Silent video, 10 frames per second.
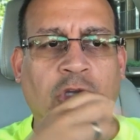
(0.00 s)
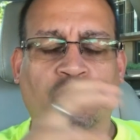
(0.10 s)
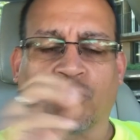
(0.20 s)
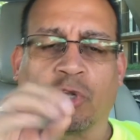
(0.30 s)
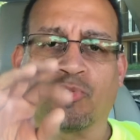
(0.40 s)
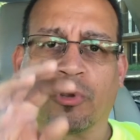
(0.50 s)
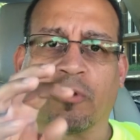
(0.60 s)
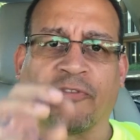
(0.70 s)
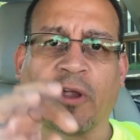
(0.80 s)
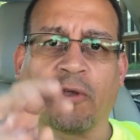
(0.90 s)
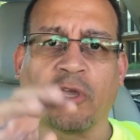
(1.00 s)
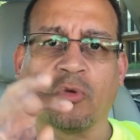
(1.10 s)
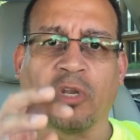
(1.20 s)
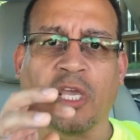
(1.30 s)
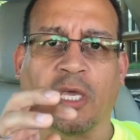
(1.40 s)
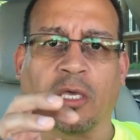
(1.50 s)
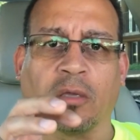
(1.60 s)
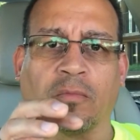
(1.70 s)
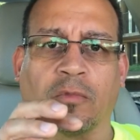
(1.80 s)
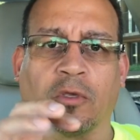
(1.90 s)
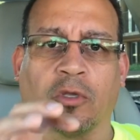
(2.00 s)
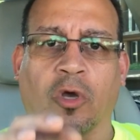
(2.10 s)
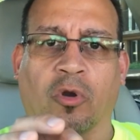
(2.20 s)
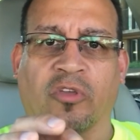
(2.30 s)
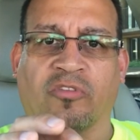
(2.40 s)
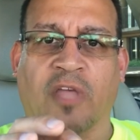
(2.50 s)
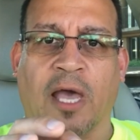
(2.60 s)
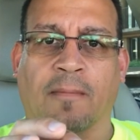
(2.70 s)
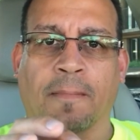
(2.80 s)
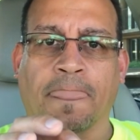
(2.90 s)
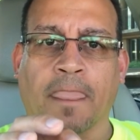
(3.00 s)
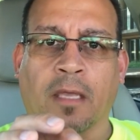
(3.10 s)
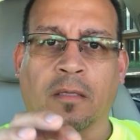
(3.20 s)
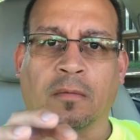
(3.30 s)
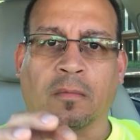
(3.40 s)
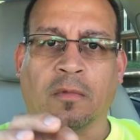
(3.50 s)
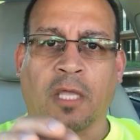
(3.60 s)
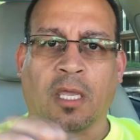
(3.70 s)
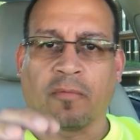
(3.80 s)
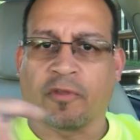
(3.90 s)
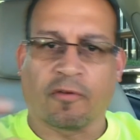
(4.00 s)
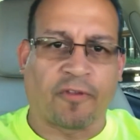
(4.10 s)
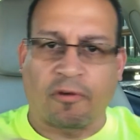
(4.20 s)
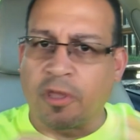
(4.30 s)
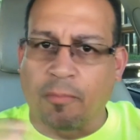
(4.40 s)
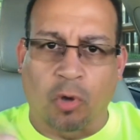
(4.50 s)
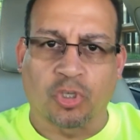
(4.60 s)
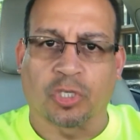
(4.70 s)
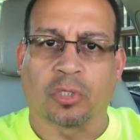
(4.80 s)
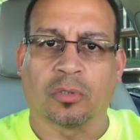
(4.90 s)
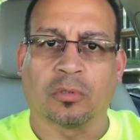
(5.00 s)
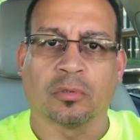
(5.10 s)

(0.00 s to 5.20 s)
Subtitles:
children are very unique. You notice that they're very emotional,